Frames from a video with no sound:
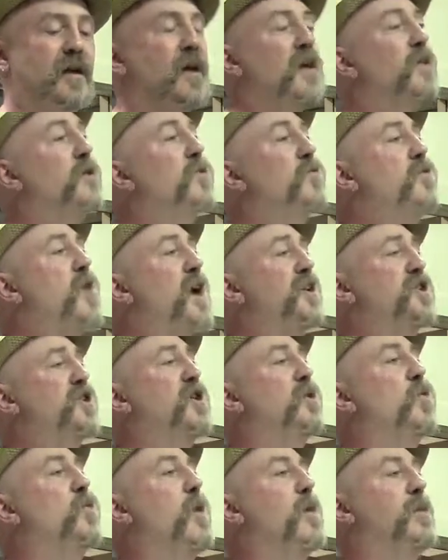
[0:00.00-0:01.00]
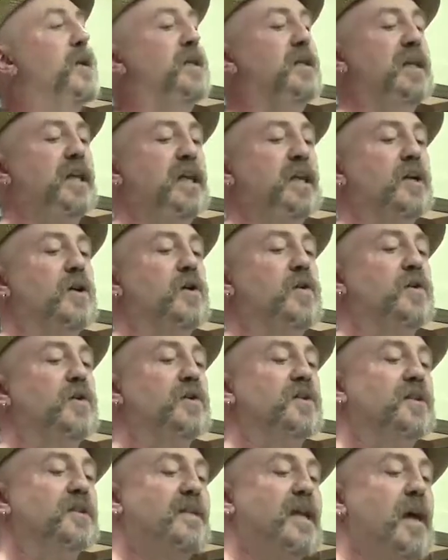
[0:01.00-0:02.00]
The Russian women lean on their
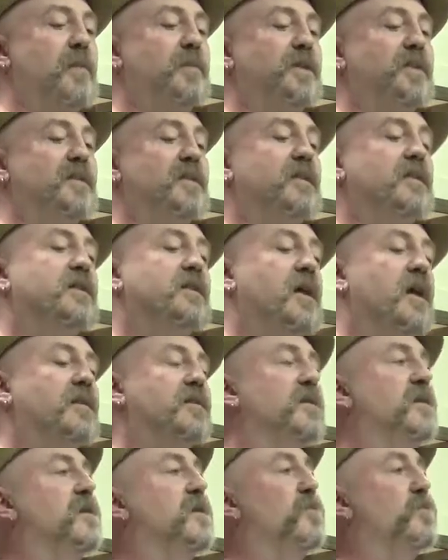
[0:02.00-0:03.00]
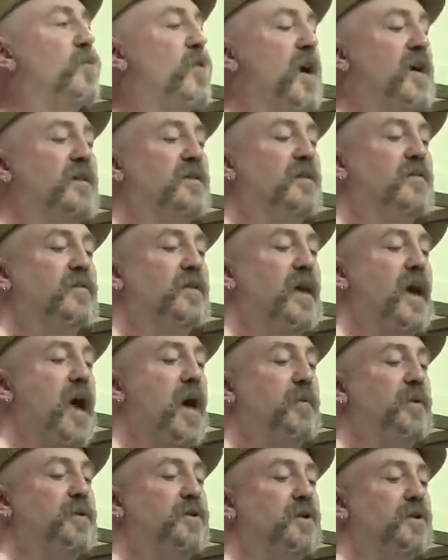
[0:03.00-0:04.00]
steps discussing the price of
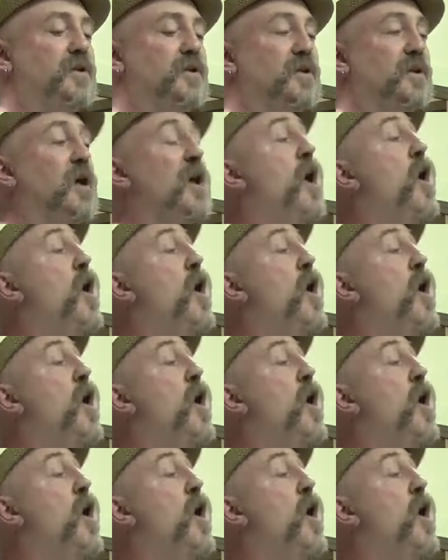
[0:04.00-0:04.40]
cabbages.